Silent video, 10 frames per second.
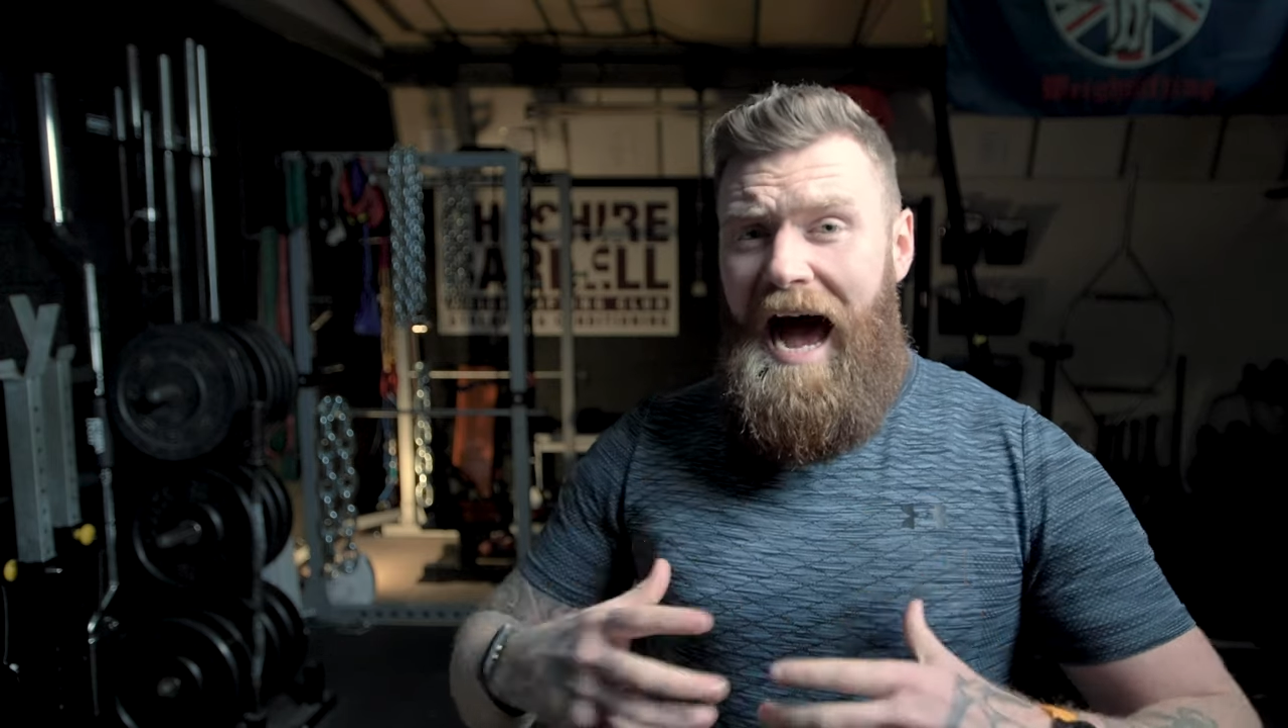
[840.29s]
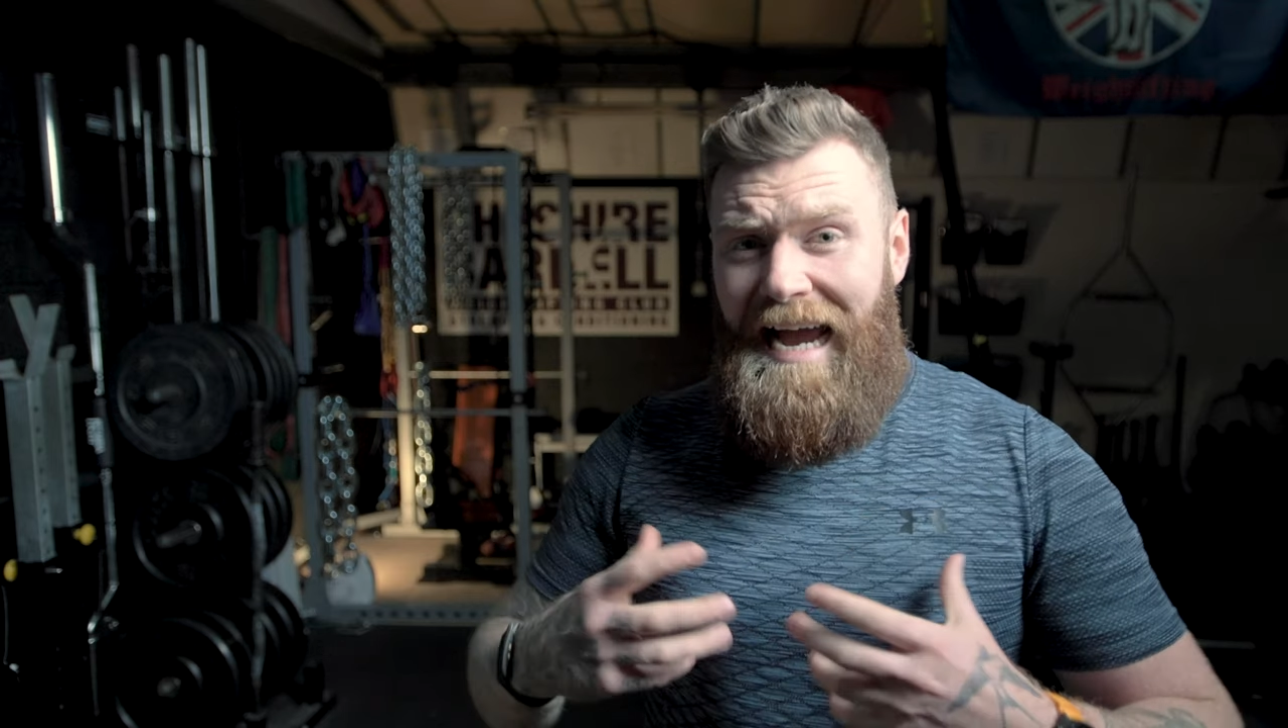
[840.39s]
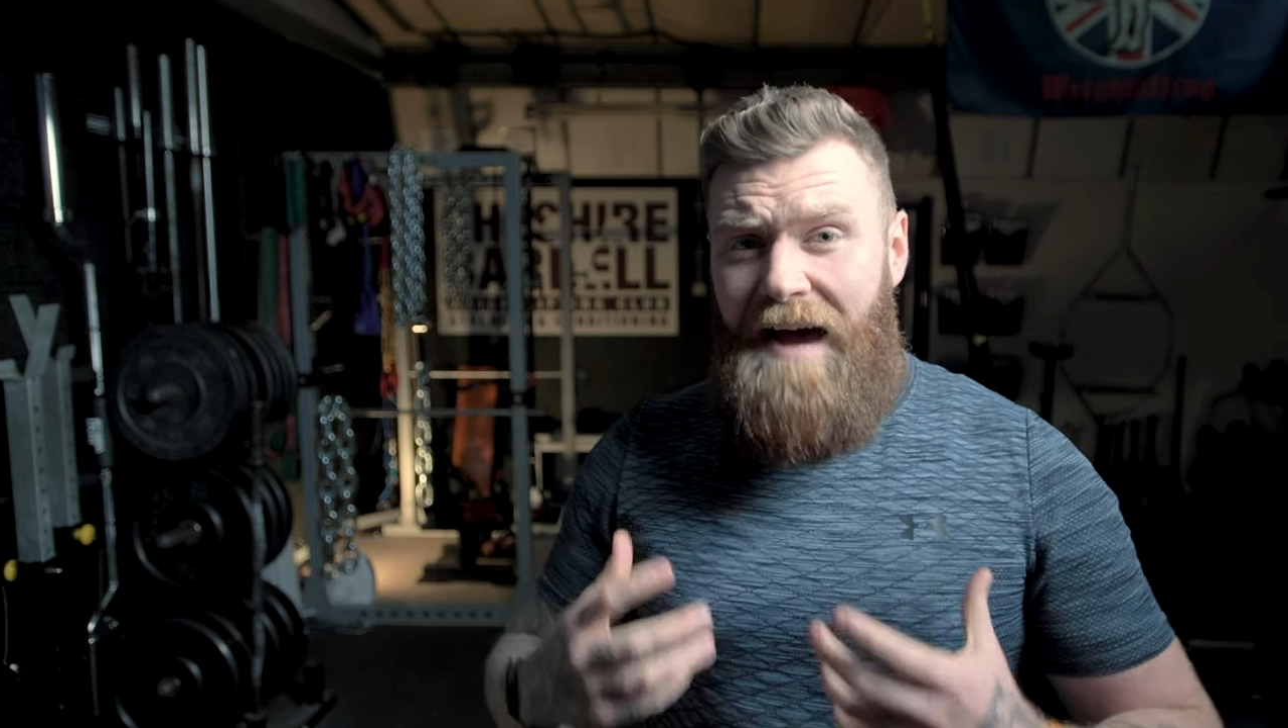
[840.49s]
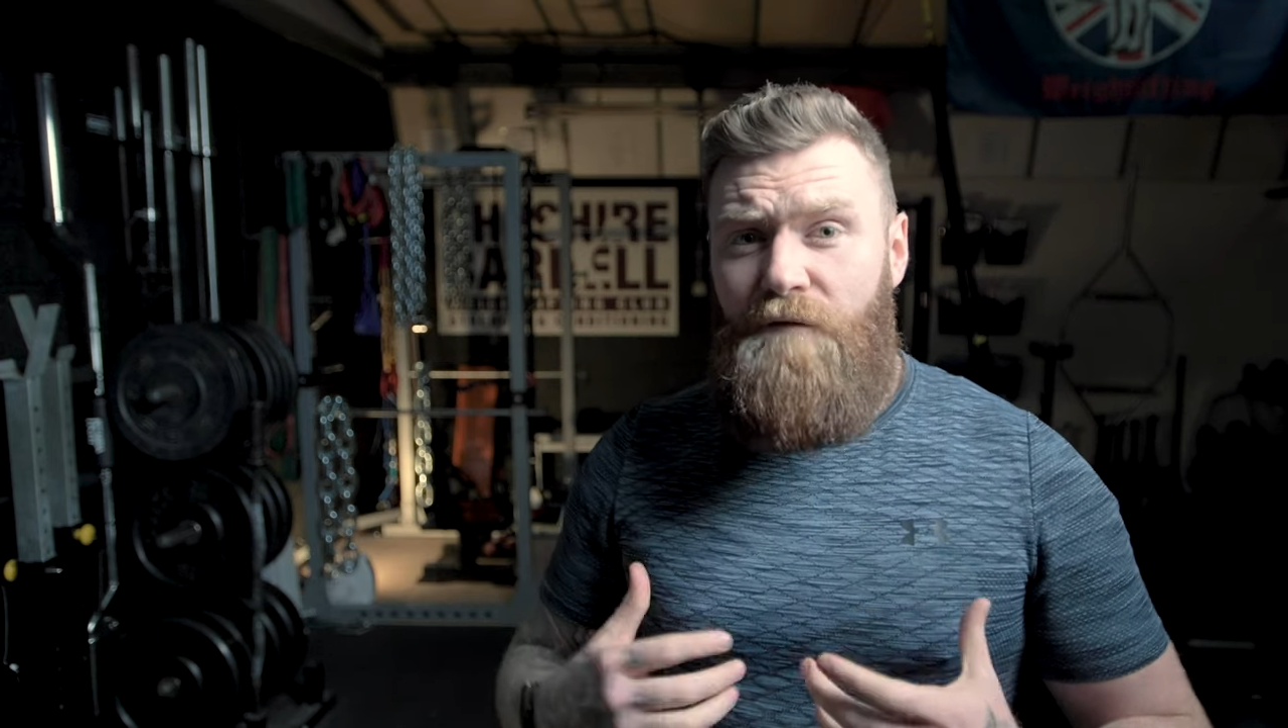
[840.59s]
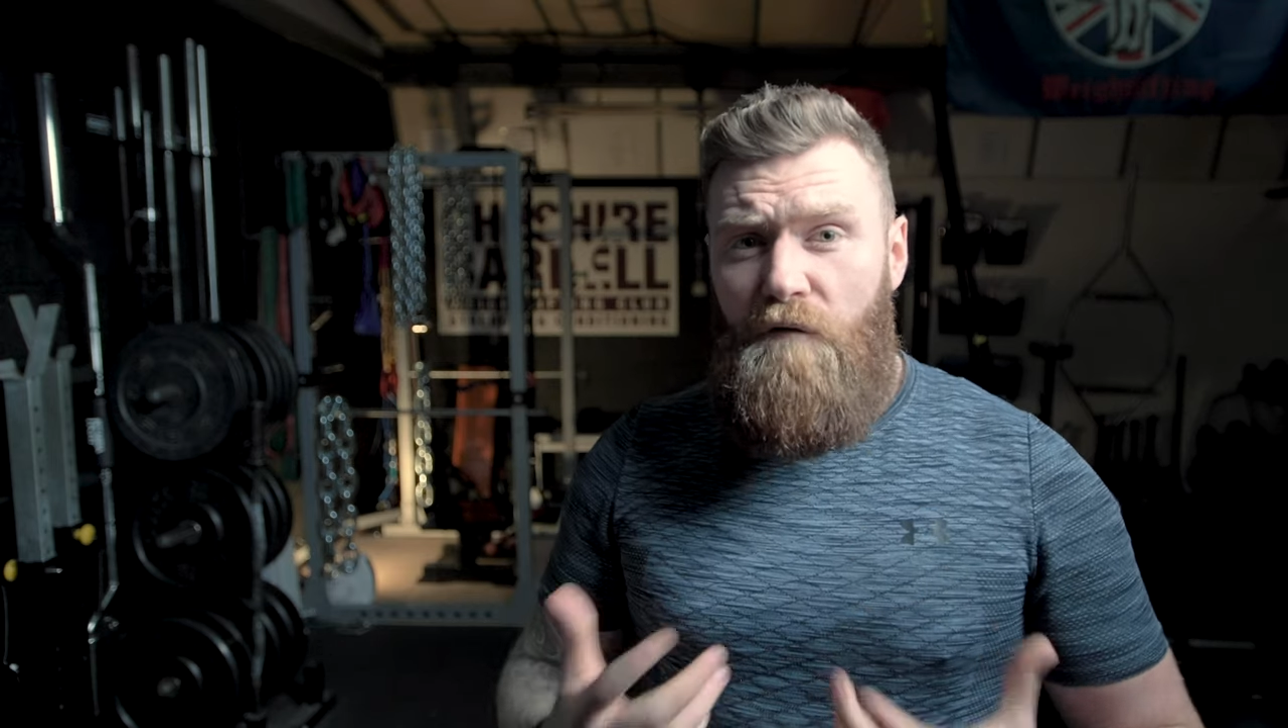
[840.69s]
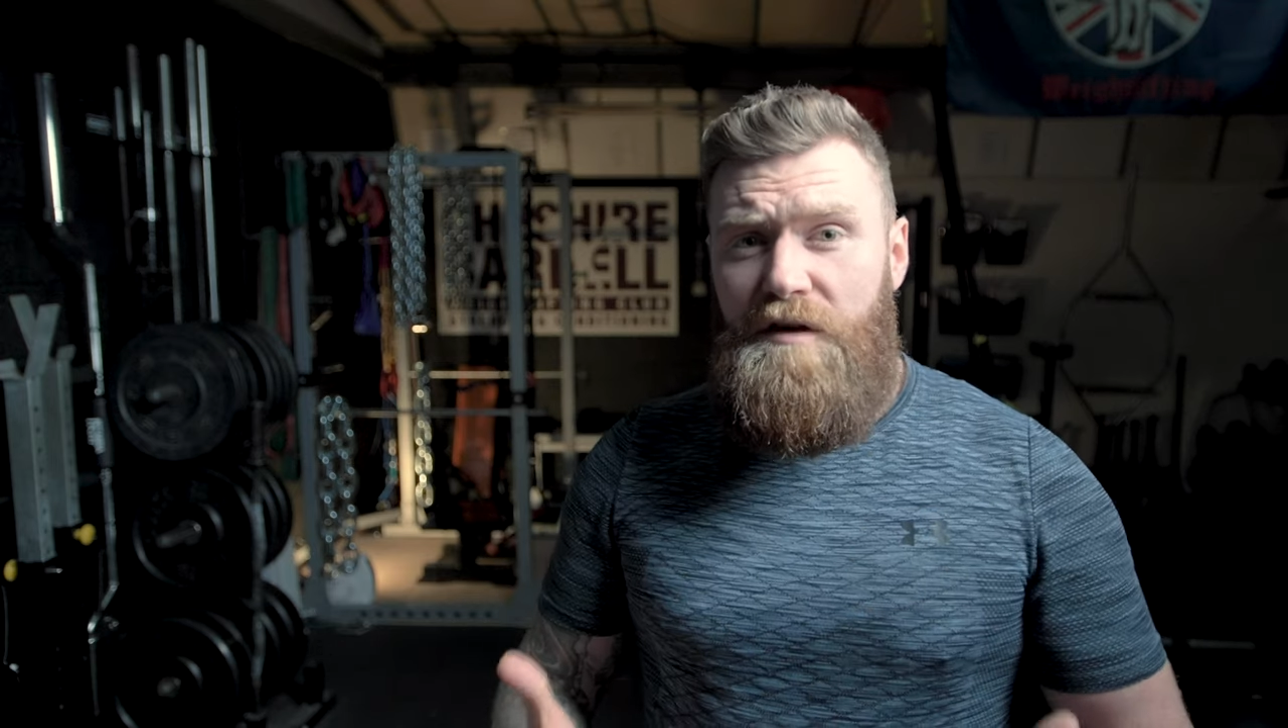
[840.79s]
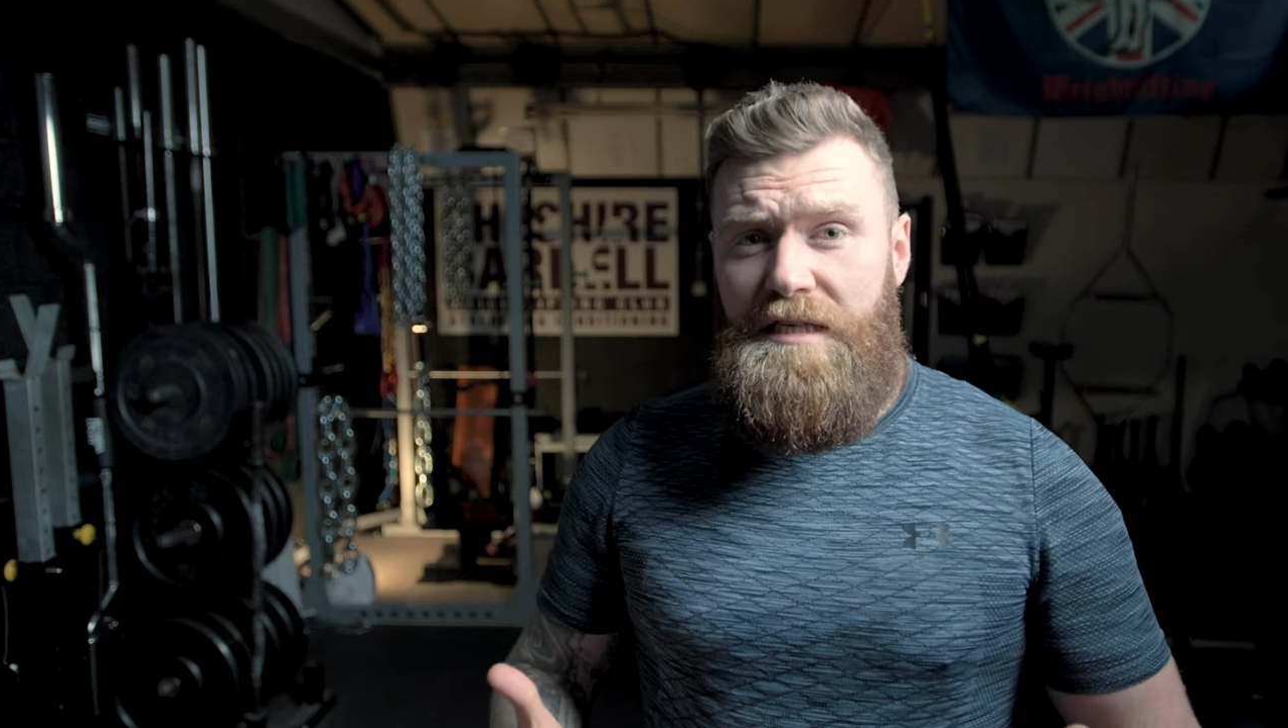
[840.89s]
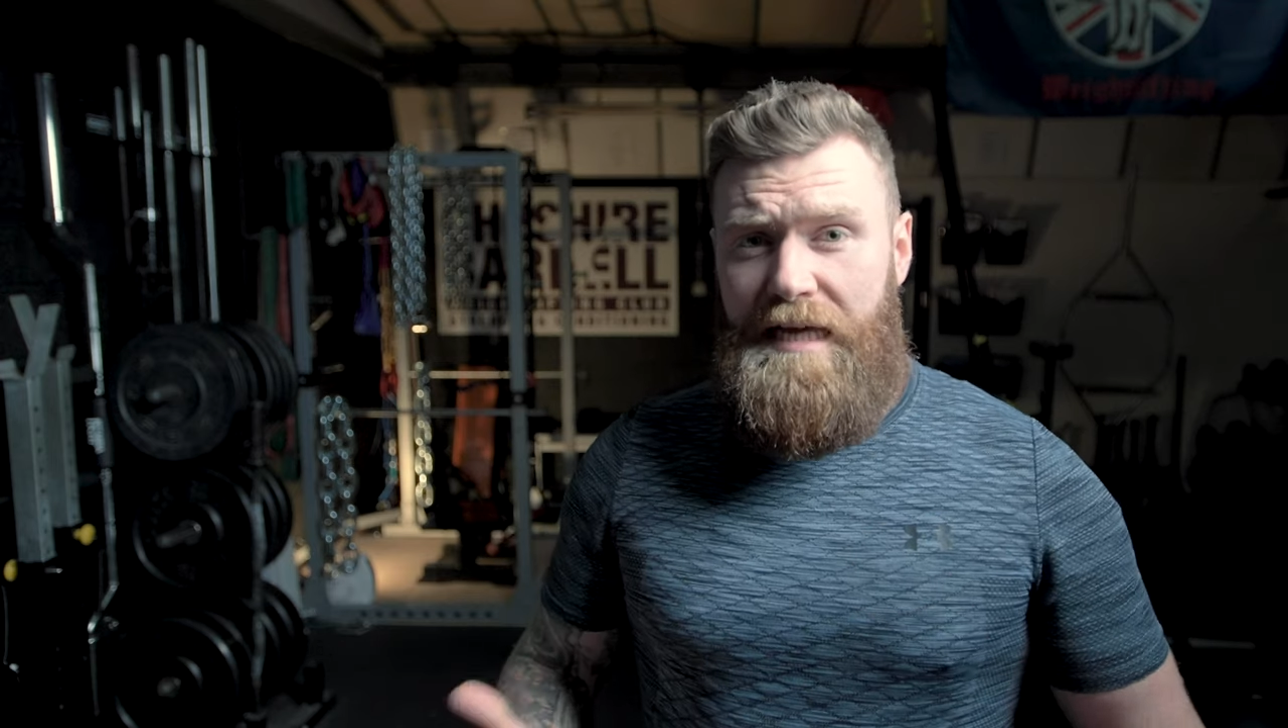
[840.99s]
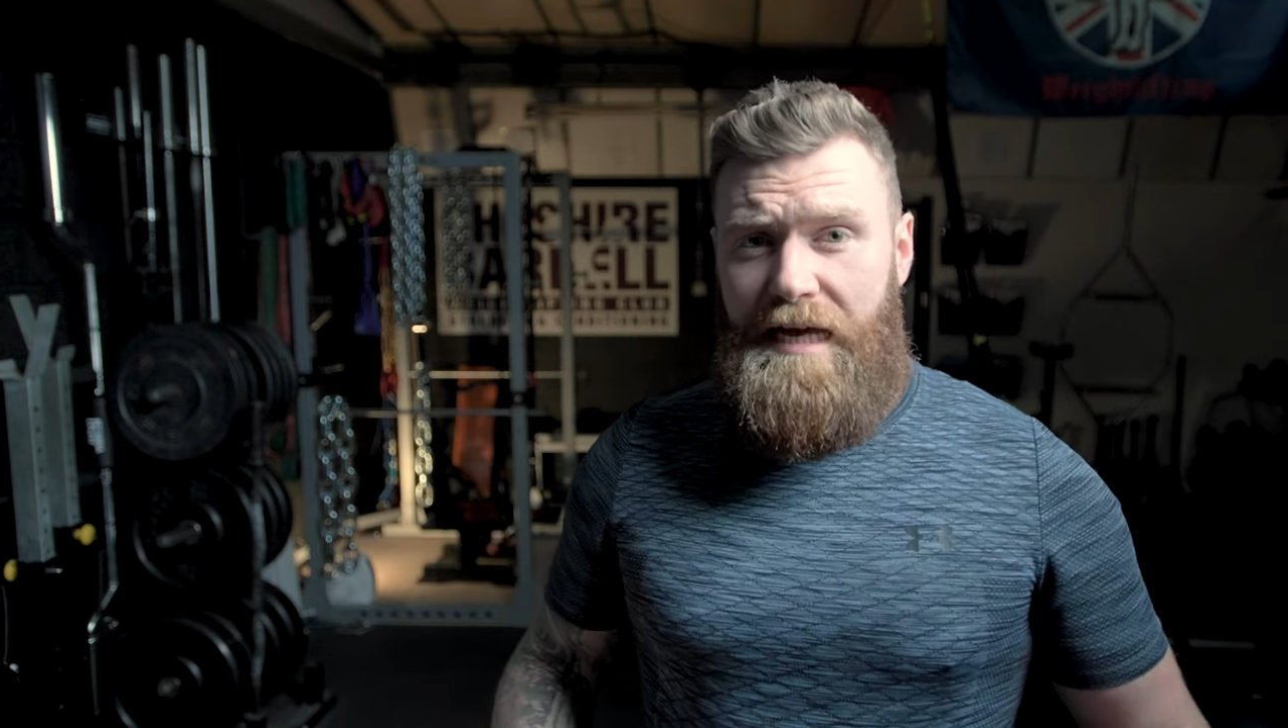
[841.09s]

I have obviously